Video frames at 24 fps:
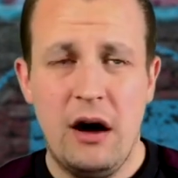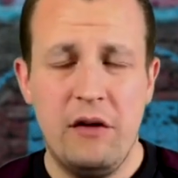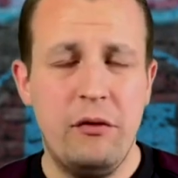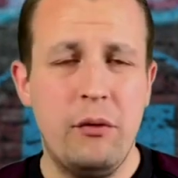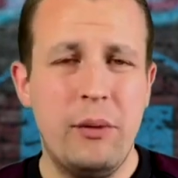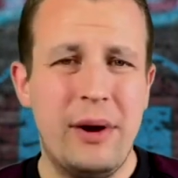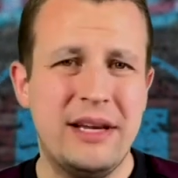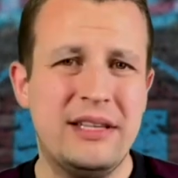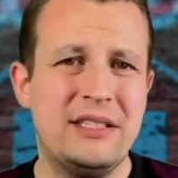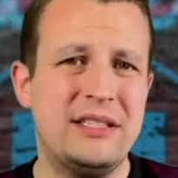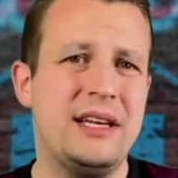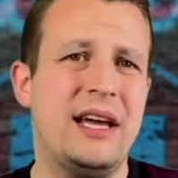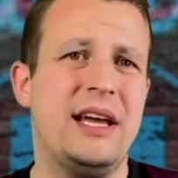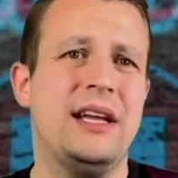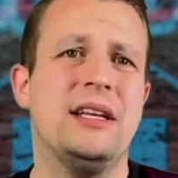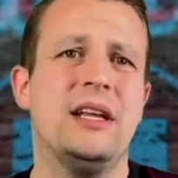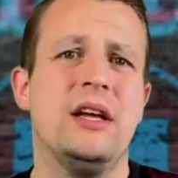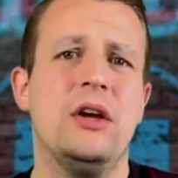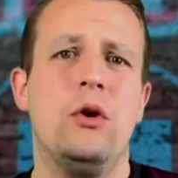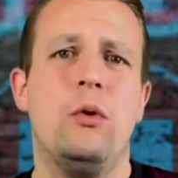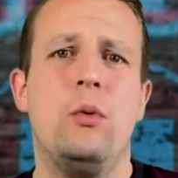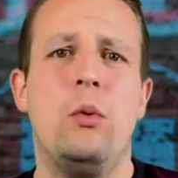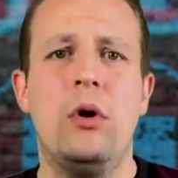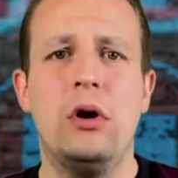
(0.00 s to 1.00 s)
I've always said,
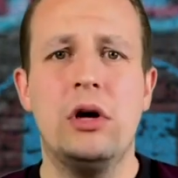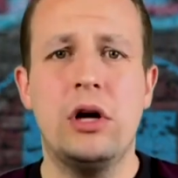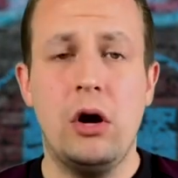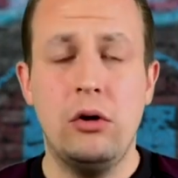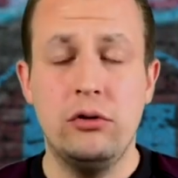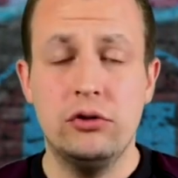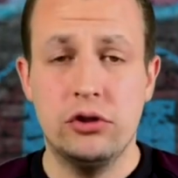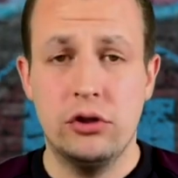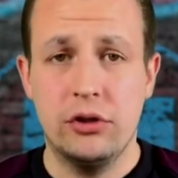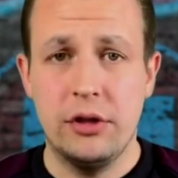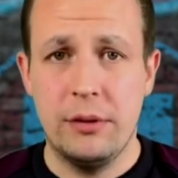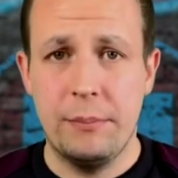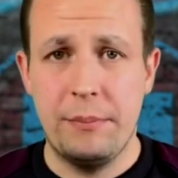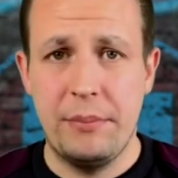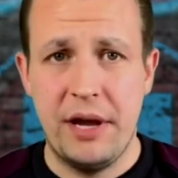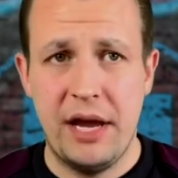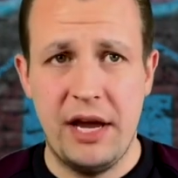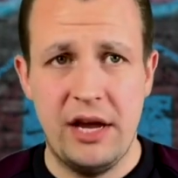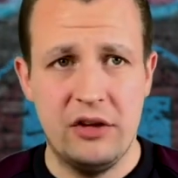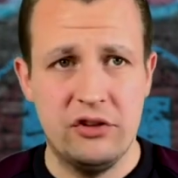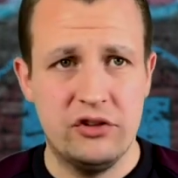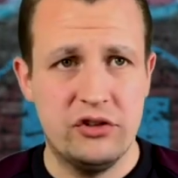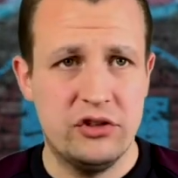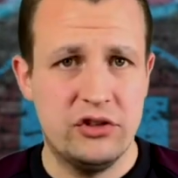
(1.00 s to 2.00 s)
what goes on the
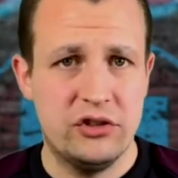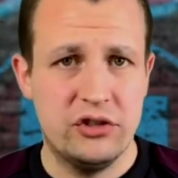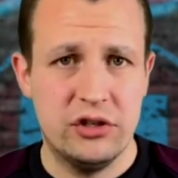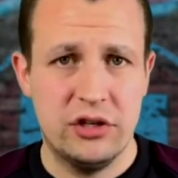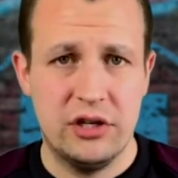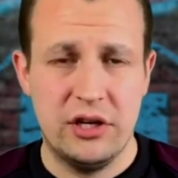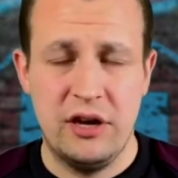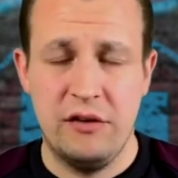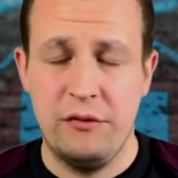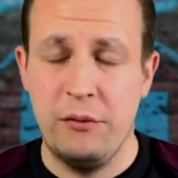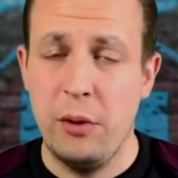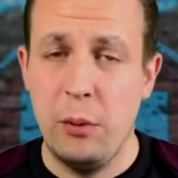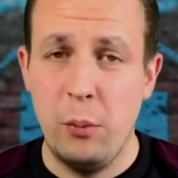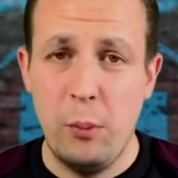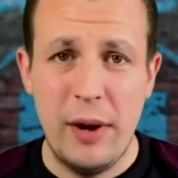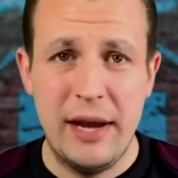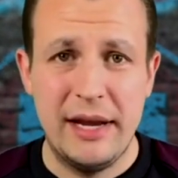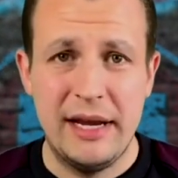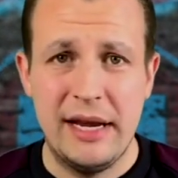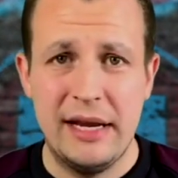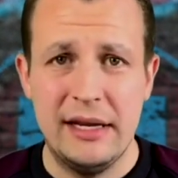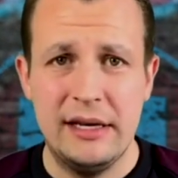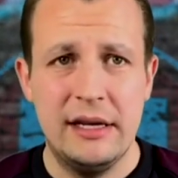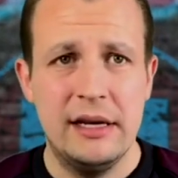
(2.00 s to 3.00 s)
pitch, if we're
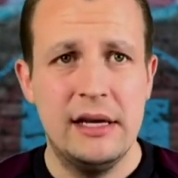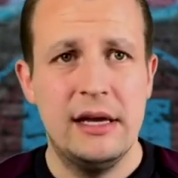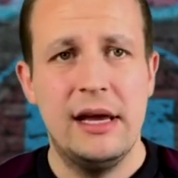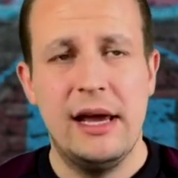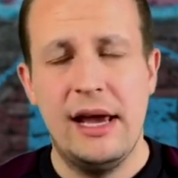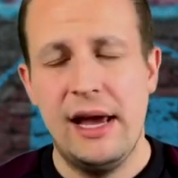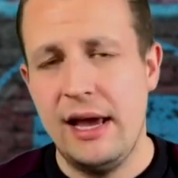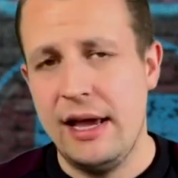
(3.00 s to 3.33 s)
winning,